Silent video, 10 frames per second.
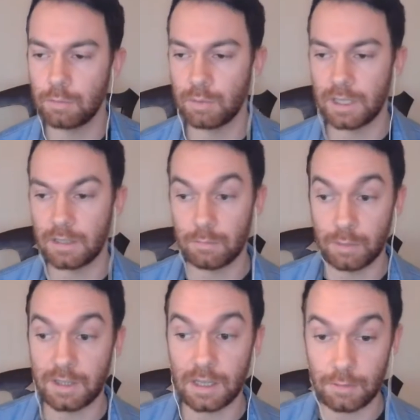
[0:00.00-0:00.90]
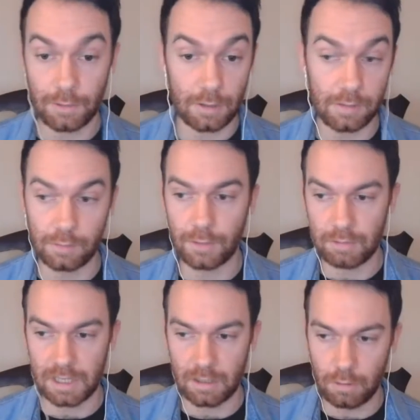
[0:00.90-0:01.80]
we think of ours as
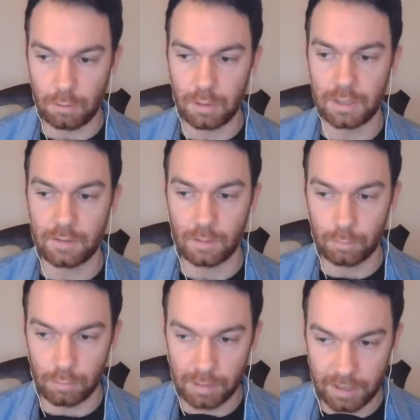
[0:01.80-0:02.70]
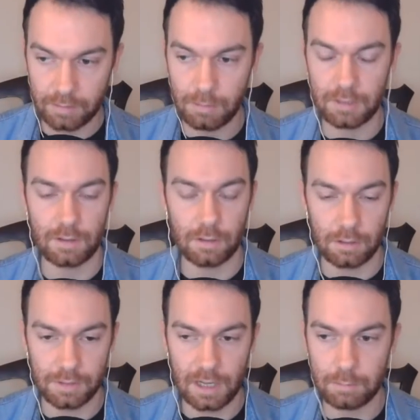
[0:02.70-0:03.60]
very low and sub-replacement and all
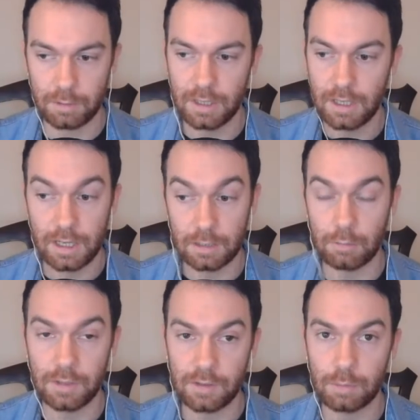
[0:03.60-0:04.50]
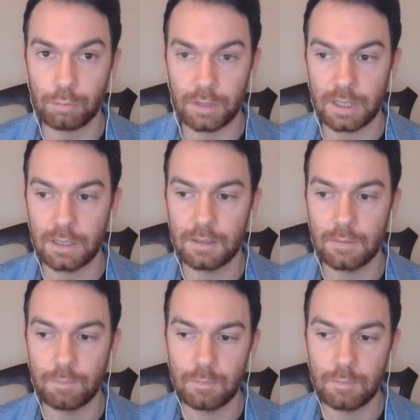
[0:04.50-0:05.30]
of that, but in Greece, it's pretty.